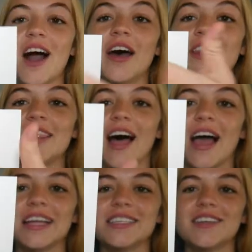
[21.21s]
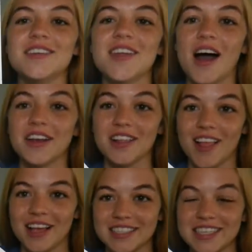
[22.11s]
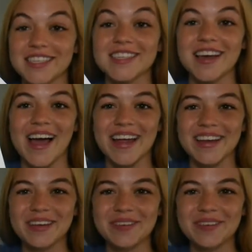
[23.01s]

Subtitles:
unlined, non-glossy side.